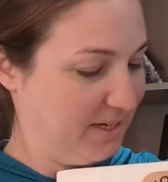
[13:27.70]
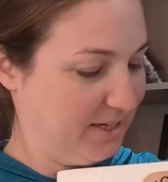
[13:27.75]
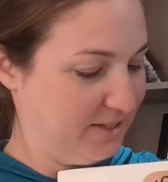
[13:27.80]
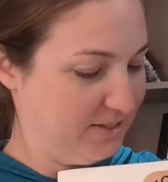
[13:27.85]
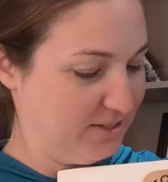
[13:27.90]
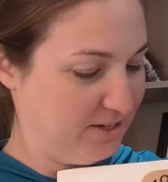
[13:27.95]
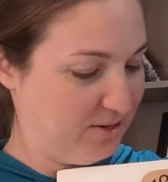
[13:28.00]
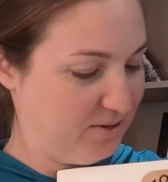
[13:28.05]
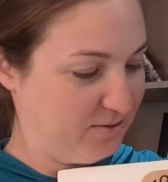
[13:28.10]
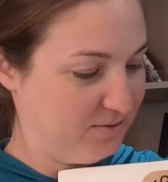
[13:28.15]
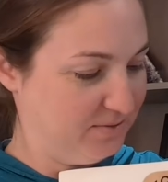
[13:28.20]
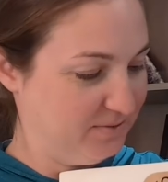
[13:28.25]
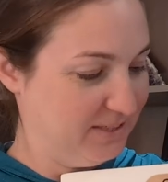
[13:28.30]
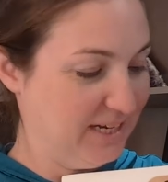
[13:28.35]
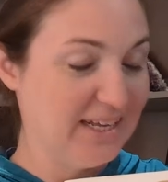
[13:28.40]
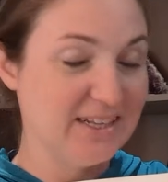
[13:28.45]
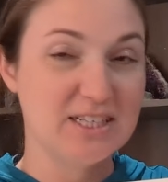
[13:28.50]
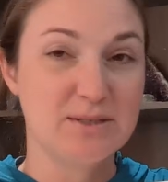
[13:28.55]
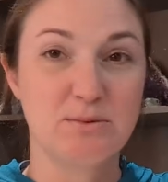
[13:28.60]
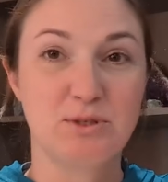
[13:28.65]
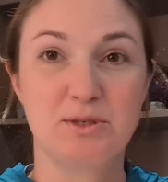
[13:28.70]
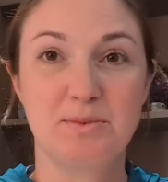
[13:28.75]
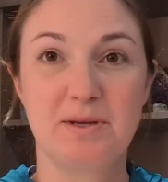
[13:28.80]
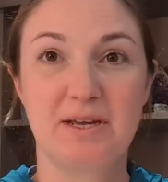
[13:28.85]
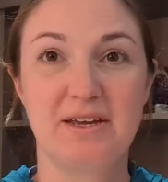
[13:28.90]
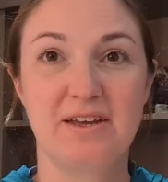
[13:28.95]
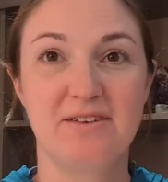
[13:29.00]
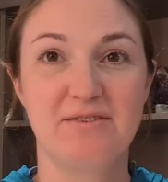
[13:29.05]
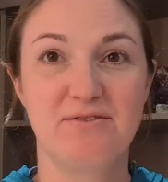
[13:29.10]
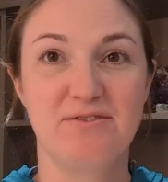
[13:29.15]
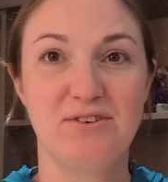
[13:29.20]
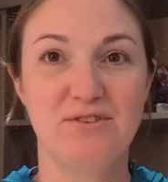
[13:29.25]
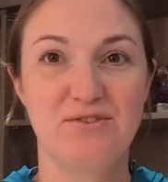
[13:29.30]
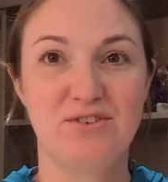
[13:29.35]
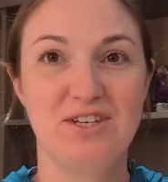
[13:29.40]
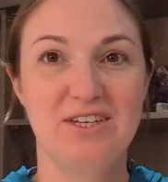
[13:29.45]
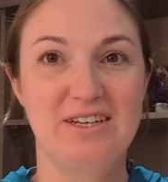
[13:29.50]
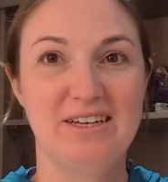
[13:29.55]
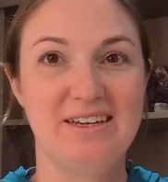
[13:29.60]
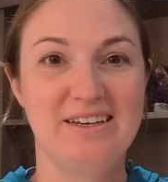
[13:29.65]
So yeah, this puts me at
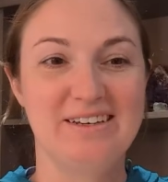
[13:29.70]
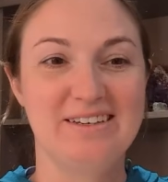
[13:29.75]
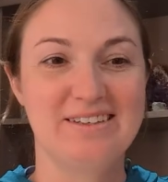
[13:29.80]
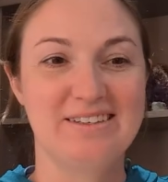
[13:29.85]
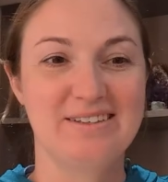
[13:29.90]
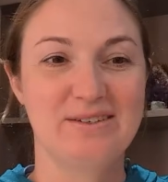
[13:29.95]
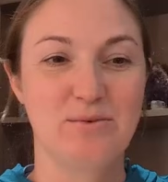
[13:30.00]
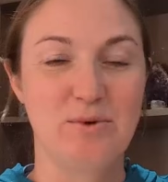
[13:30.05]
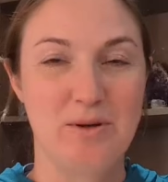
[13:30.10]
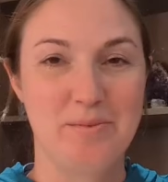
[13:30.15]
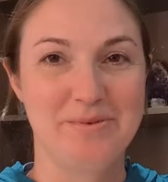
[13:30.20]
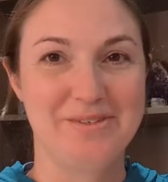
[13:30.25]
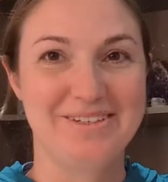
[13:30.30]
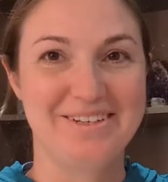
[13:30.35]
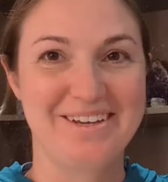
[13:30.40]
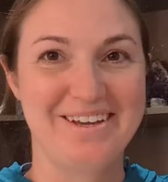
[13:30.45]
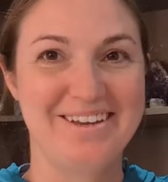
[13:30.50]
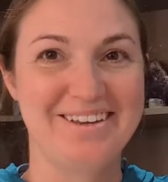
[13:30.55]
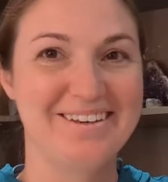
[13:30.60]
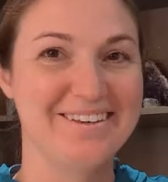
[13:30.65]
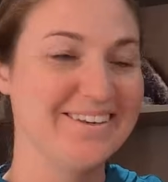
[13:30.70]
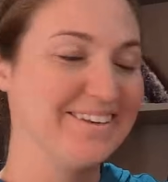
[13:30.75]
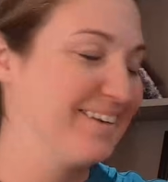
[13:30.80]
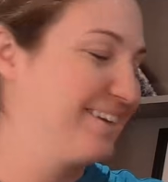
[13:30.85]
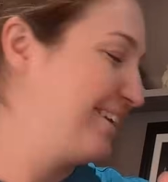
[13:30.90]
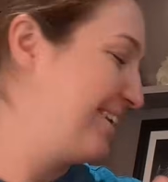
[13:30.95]
15 whips again.